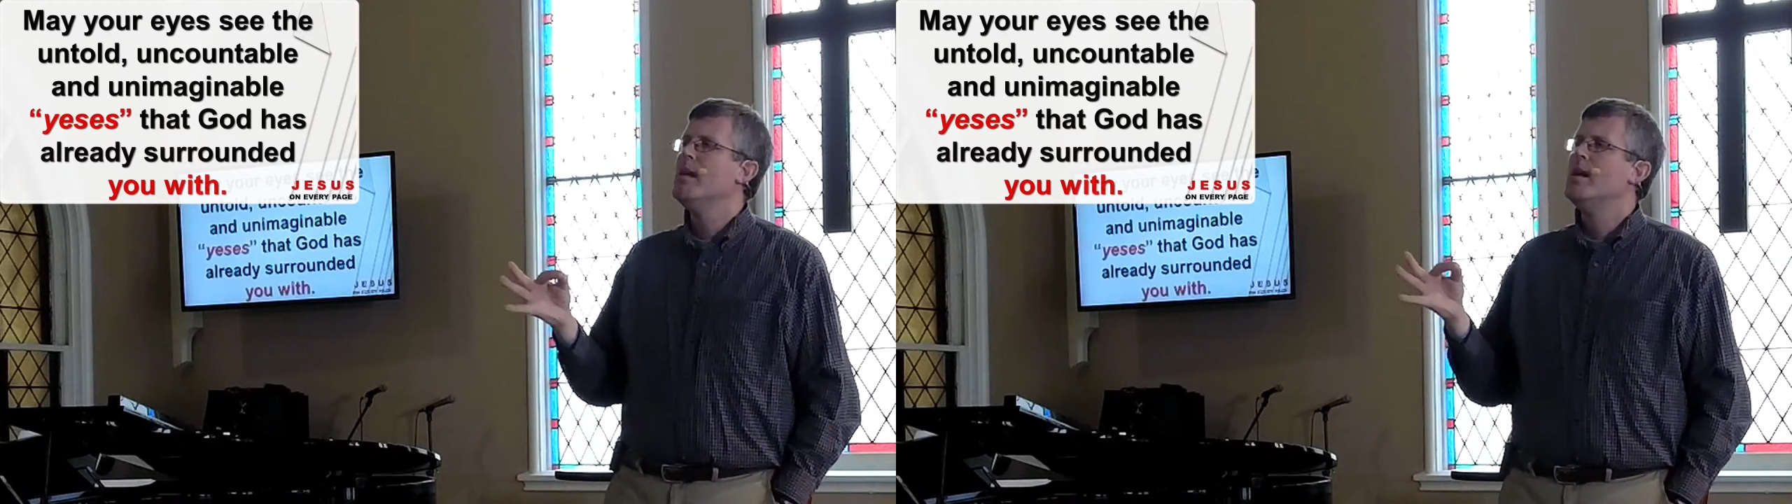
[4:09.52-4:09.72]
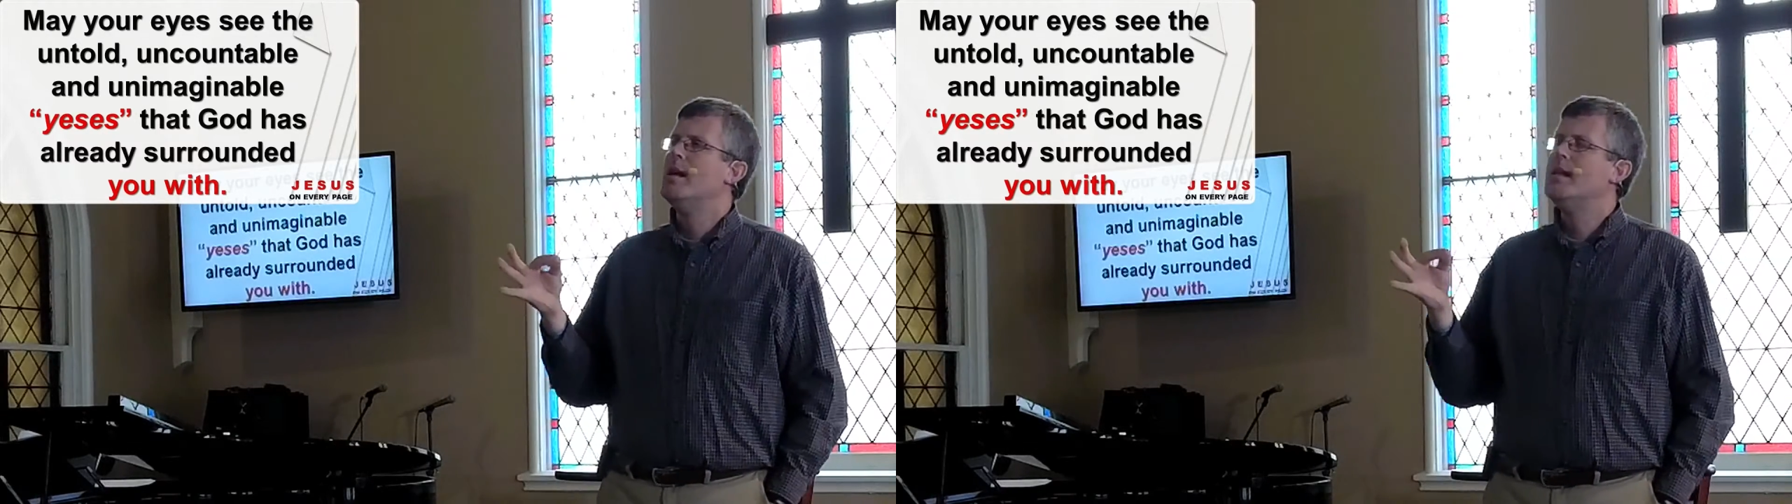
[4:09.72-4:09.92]

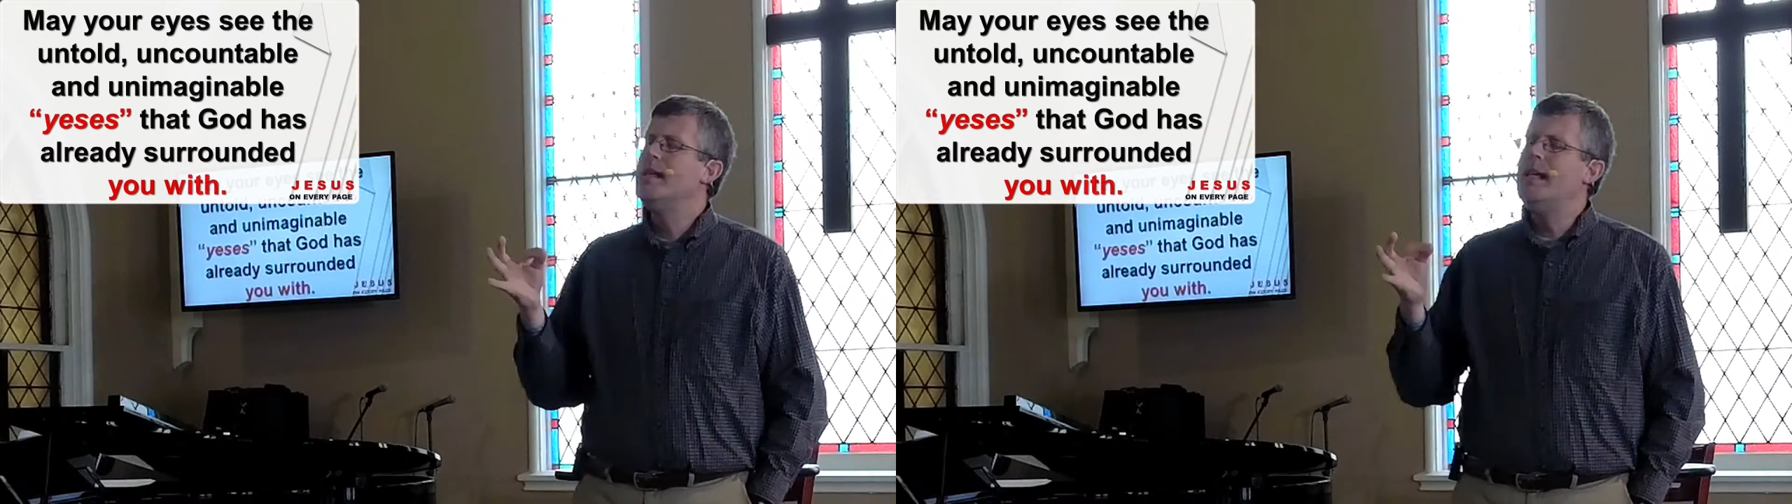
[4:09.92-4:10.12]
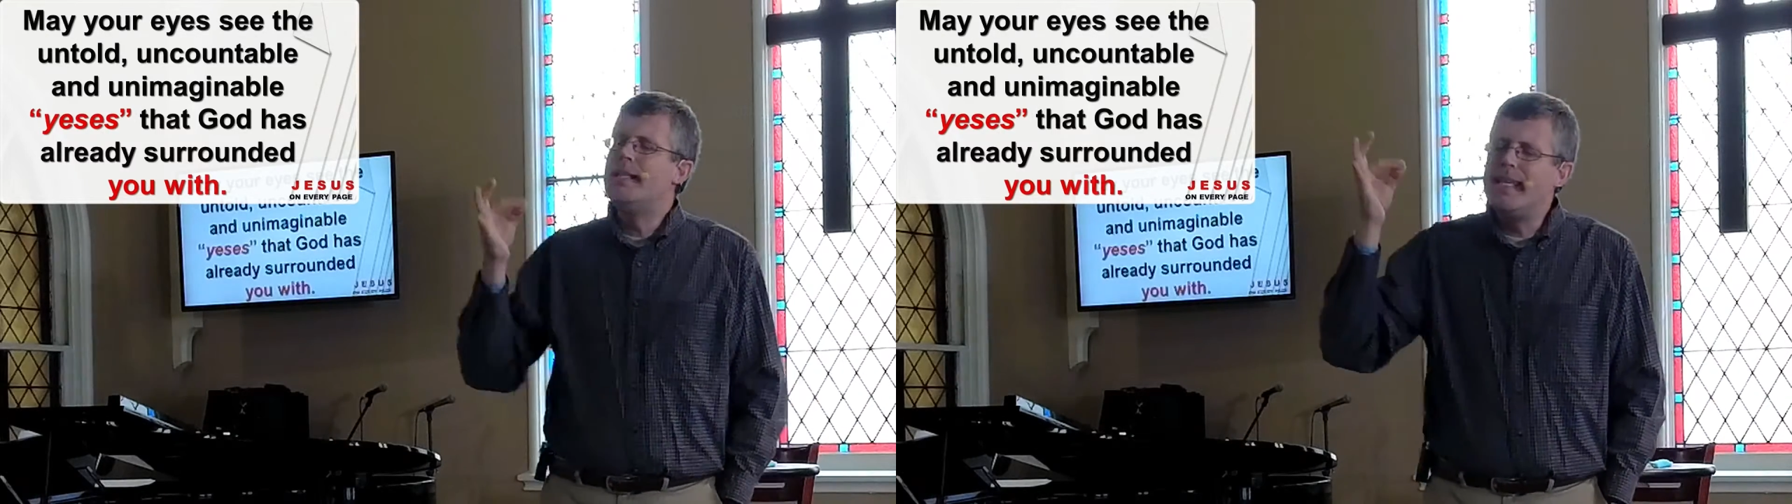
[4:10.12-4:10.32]

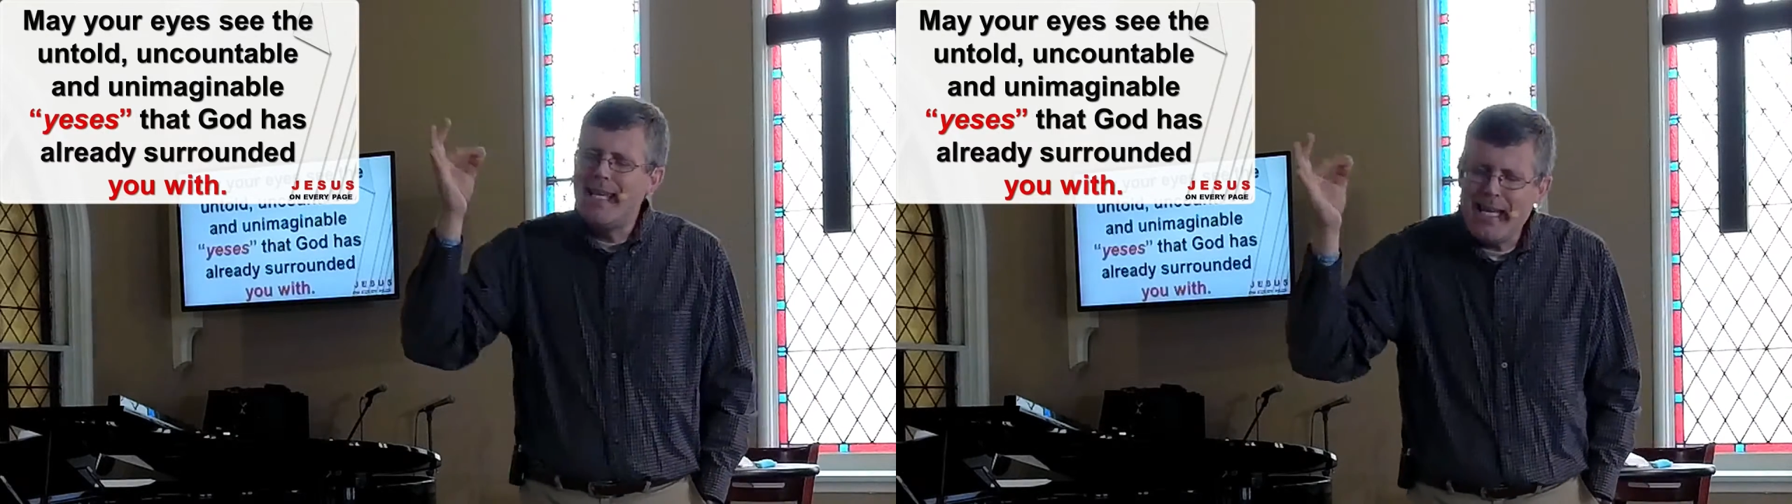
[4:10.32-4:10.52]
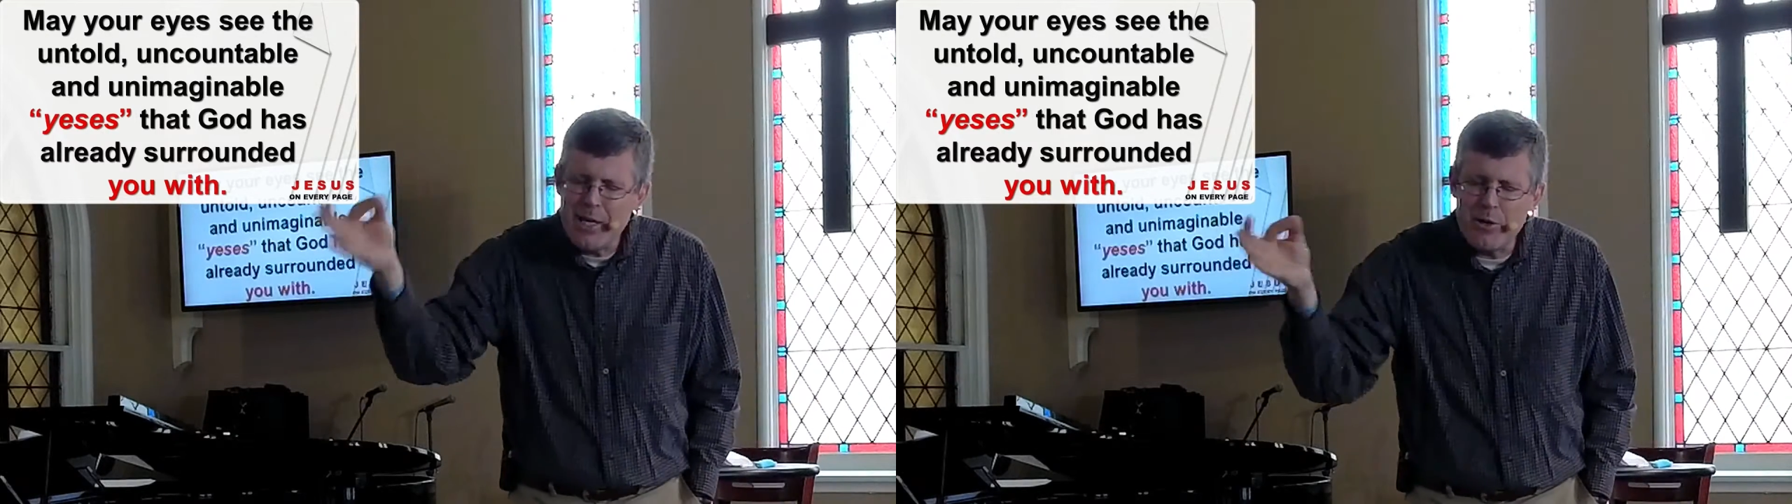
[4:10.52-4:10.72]
needed to
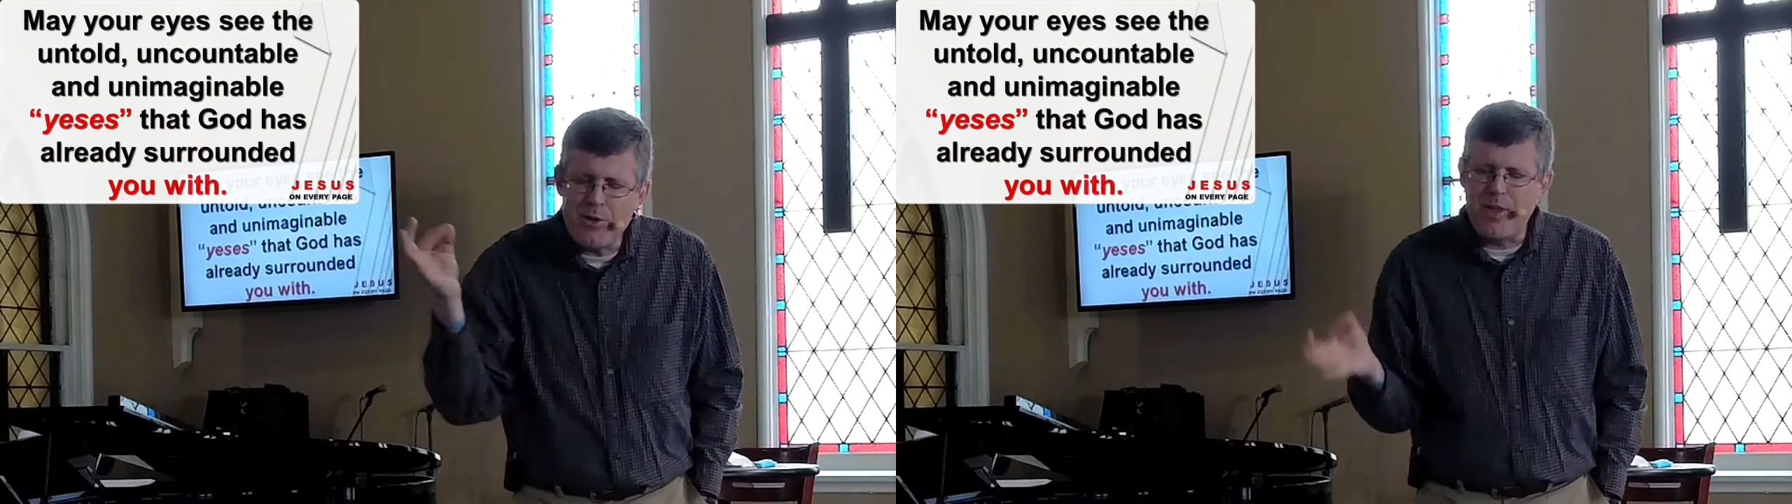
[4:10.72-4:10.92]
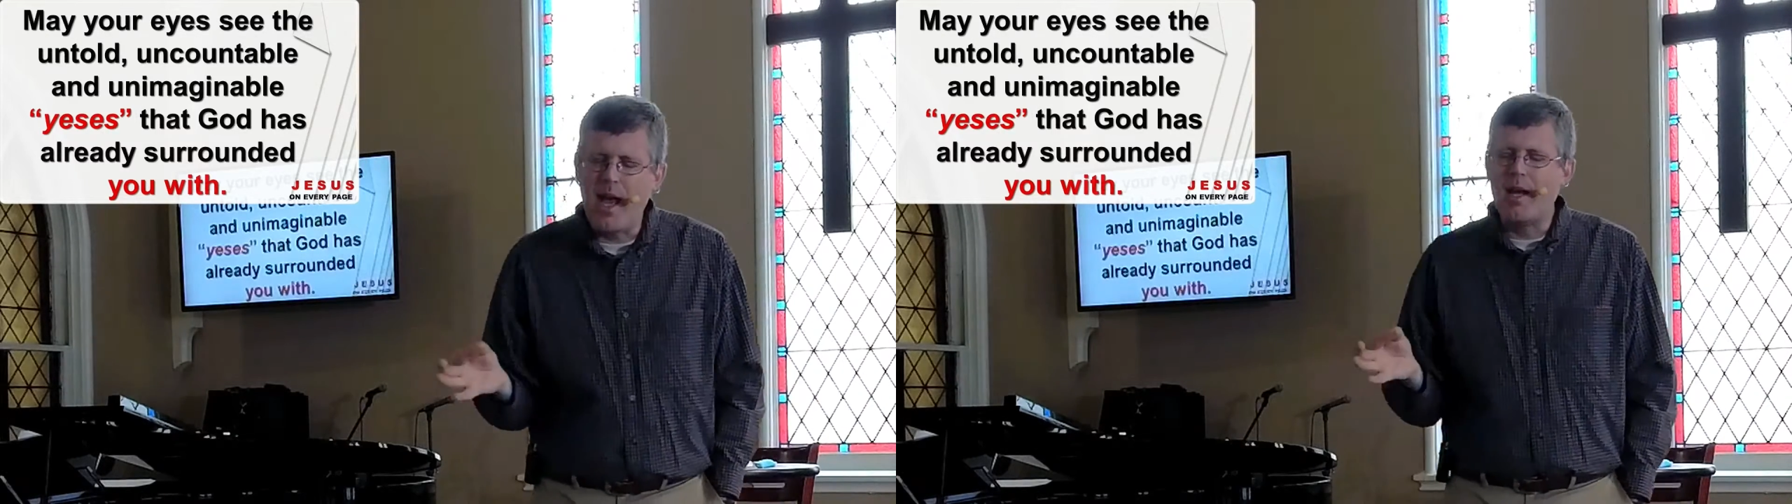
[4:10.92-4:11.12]
hear
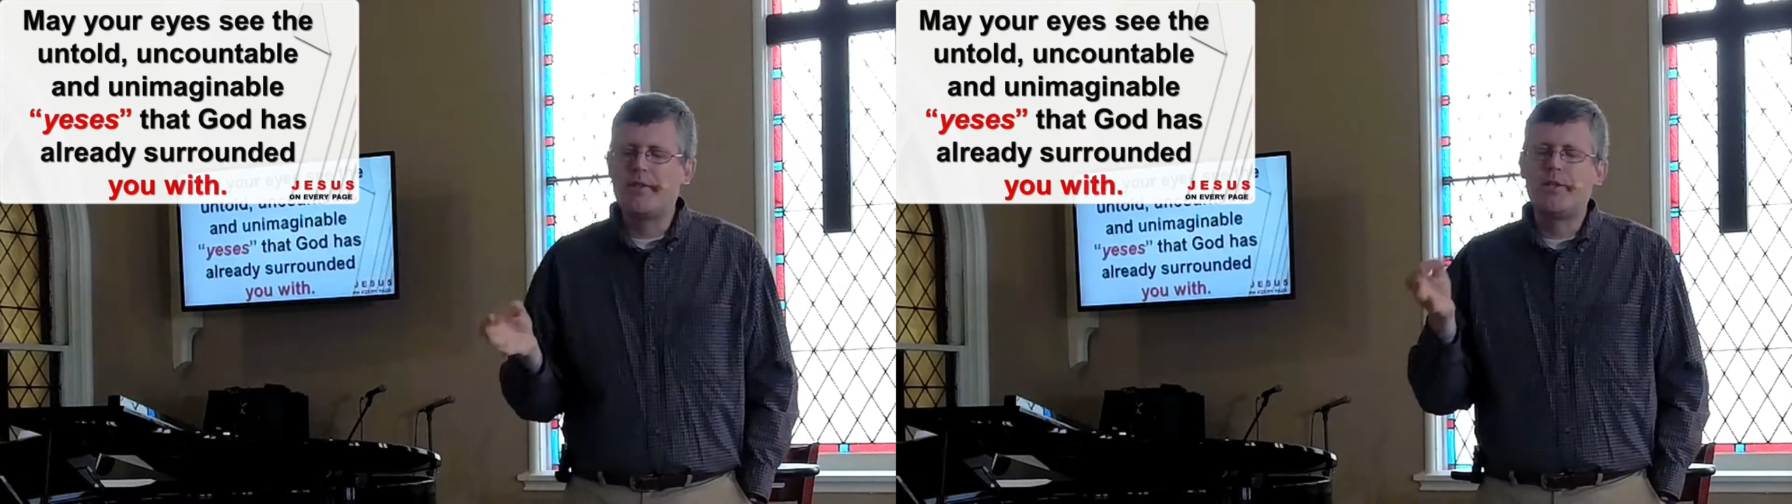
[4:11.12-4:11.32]
that